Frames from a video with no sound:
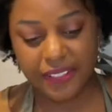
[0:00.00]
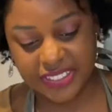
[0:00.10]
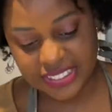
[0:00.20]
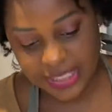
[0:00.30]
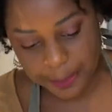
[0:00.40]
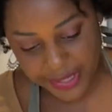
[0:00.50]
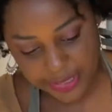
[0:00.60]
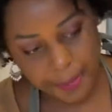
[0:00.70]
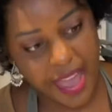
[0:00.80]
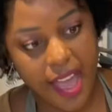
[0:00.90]
snipping
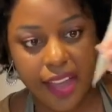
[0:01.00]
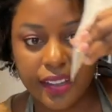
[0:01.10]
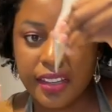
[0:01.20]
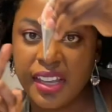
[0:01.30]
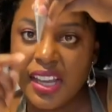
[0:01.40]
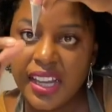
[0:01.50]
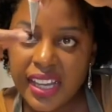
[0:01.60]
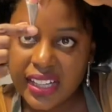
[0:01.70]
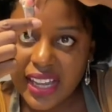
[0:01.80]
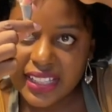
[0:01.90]
the bag.
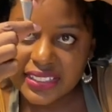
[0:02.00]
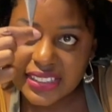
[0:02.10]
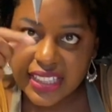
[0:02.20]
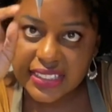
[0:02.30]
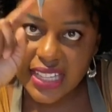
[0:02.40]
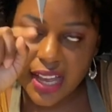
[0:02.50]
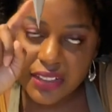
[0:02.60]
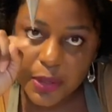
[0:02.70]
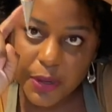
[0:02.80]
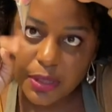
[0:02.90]
And I can see
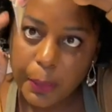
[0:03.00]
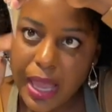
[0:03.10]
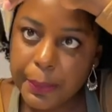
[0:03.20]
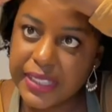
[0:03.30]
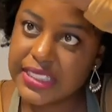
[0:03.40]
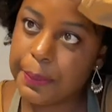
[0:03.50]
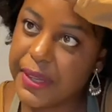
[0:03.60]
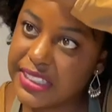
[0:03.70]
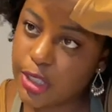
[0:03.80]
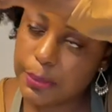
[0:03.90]
exactly where the piping tip
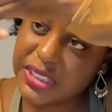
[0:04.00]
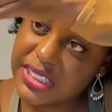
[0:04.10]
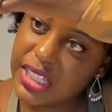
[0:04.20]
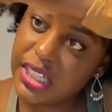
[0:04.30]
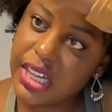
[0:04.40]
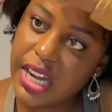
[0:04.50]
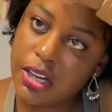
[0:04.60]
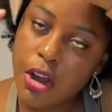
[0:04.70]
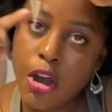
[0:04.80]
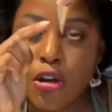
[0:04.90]
is, so I'm just gonna cut
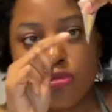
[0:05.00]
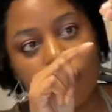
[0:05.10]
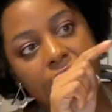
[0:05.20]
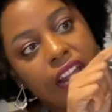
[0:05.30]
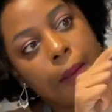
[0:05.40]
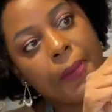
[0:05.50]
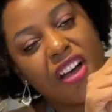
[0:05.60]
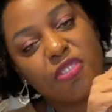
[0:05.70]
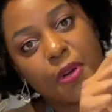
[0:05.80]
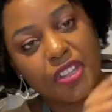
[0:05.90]
right
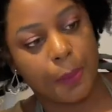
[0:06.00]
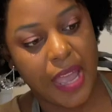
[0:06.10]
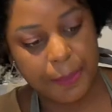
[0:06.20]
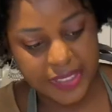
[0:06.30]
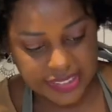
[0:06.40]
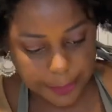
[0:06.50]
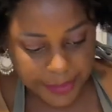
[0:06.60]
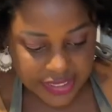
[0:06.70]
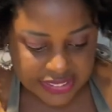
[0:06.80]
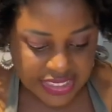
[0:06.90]
above where the piping tip
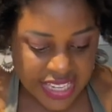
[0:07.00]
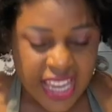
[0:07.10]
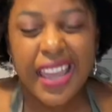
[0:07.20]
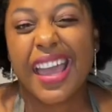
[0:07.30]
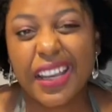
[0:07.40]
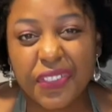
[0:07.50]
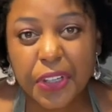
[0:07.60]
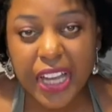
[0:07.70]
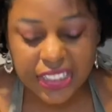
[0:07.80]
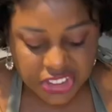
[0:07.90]
is. And if you
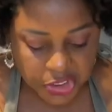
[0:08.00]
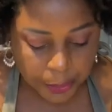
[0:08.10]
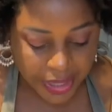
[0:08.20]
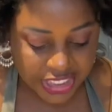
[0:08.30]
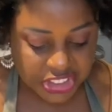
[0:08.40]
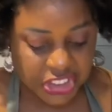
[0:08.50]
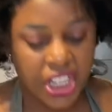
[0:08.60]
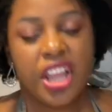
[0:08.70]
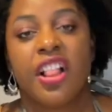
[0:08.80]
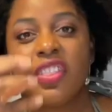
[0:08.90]
cut too much,
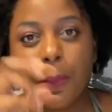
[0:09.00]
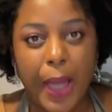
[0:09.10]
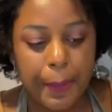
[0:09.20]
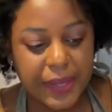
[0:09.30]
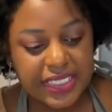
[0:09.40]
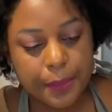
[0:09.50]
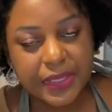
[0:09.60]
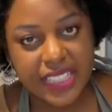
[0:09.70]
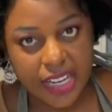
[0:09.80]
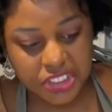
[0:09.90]
the piping tip
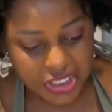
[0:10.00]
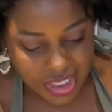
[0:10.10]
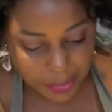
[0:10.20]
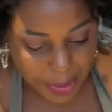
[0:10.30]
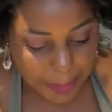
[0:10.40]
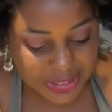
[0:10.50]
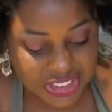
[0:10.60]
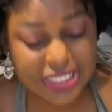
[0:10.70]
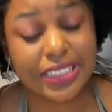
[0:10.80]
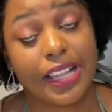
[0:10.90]
is actually gonna probably
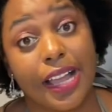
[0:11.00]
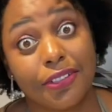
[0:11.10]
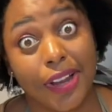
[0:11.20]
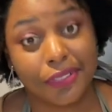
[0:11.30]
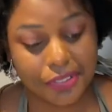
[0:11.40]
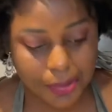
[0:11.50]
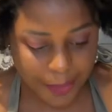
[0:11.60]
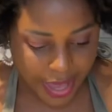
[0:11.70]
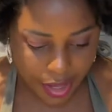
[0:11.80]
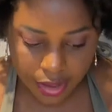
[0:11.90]
just slide right through the
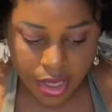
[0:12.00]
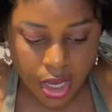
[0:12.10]
bag,